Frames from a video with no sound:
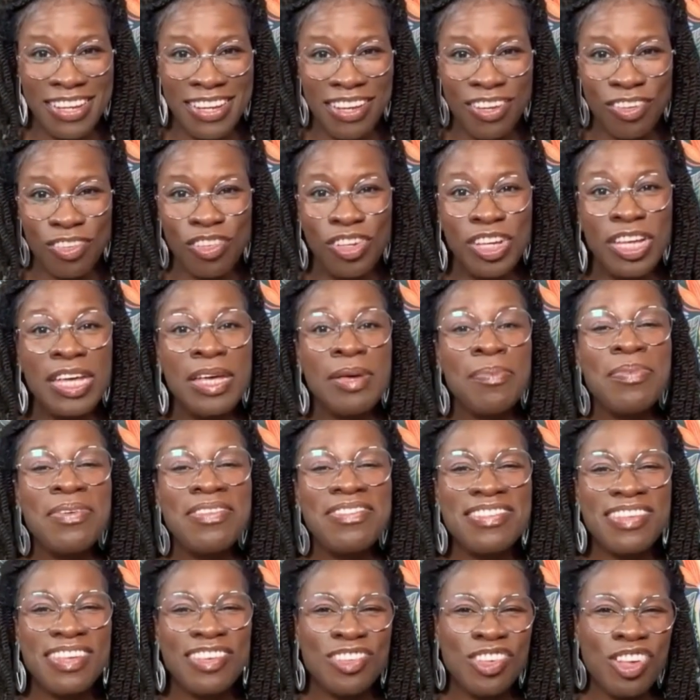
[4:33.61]
She
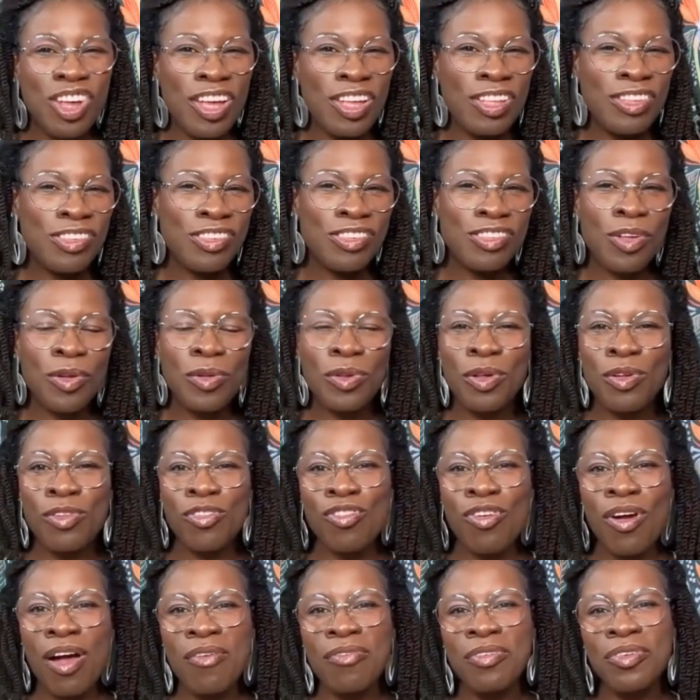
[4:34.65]
positions solo
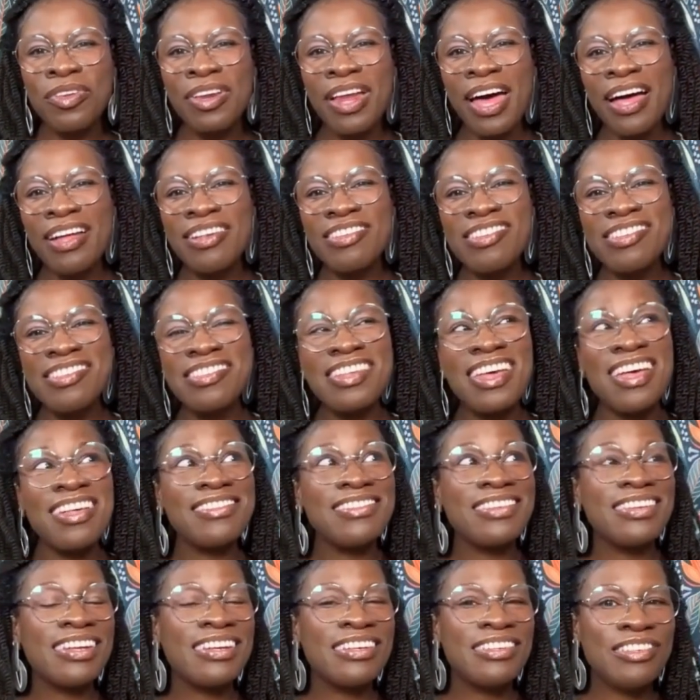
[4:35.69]
travel not just as
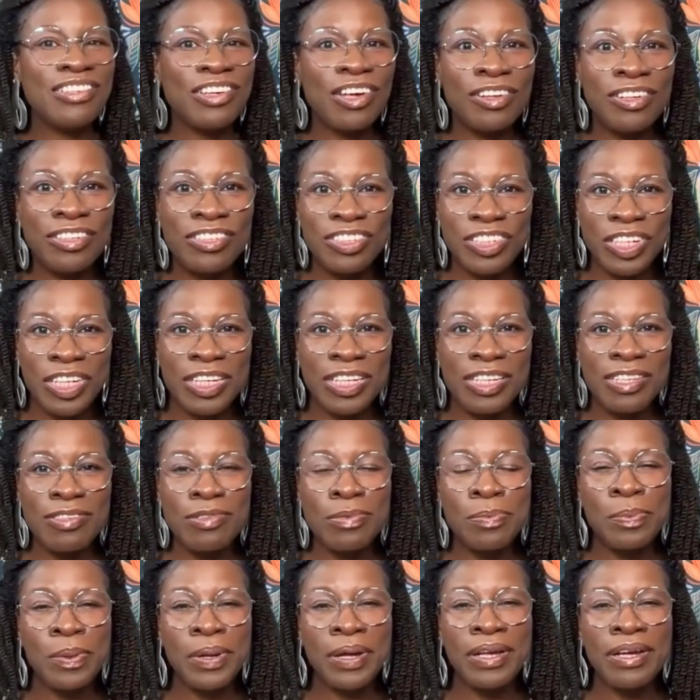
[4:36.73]
an indulgence,
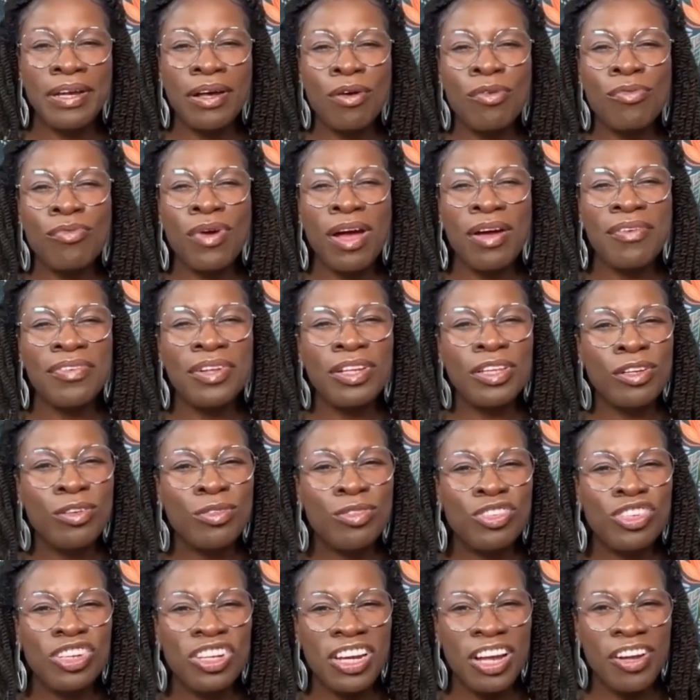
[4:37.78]
but a
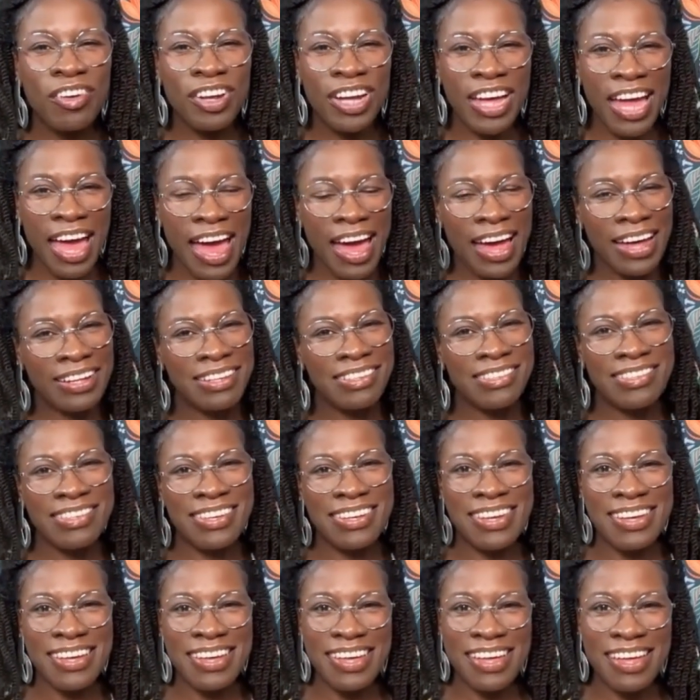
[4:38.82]
revolutionary act
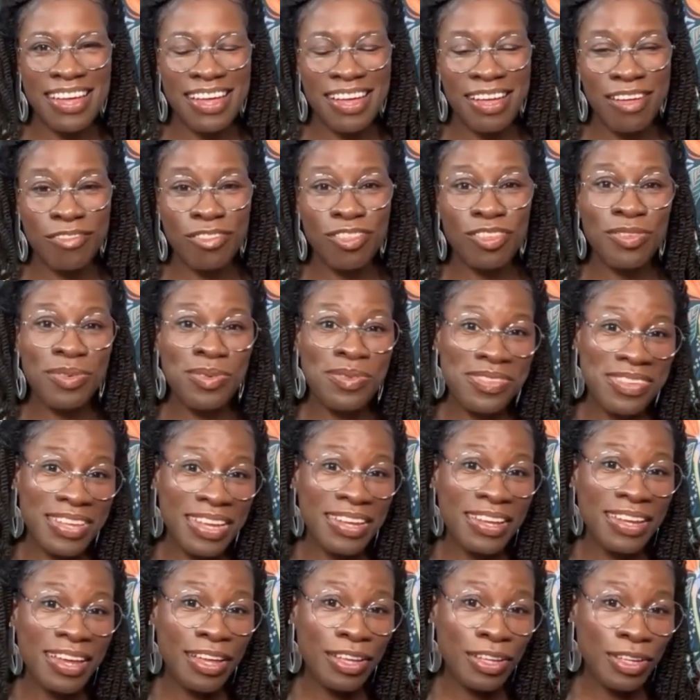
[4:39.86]
of
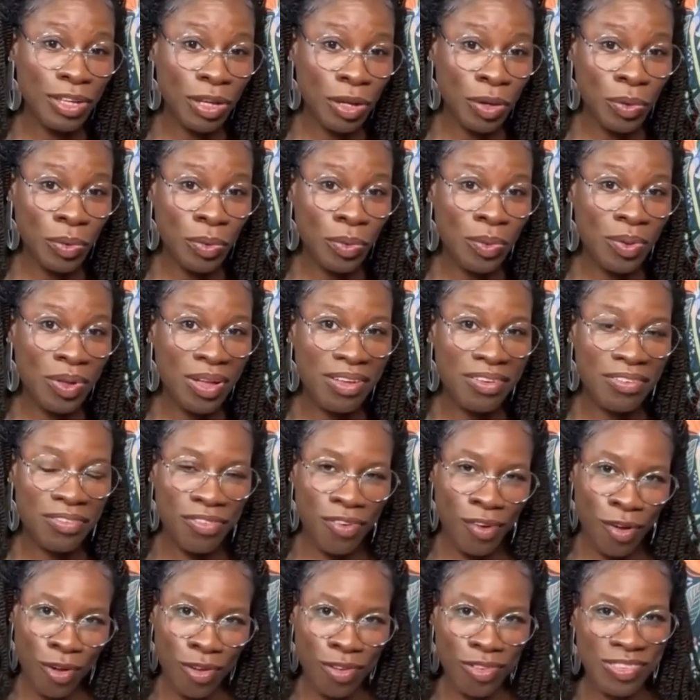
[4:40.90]
choosing you
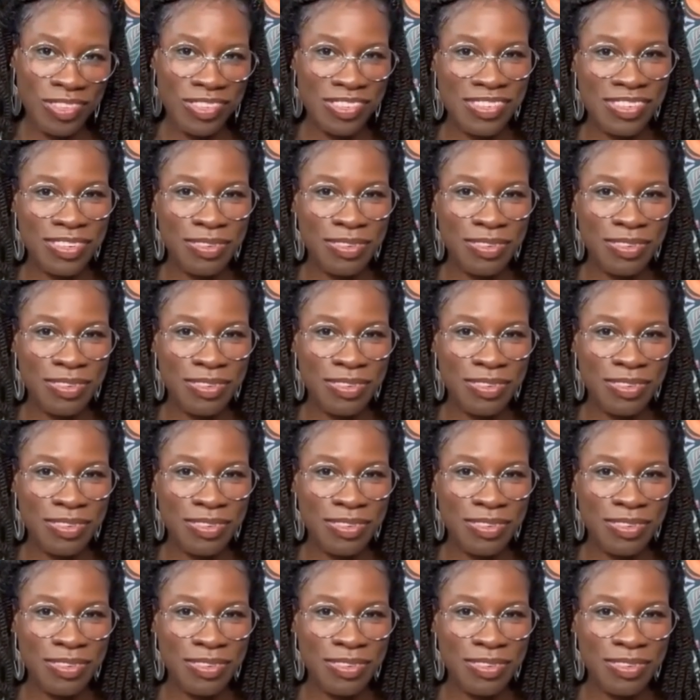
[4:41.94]
first.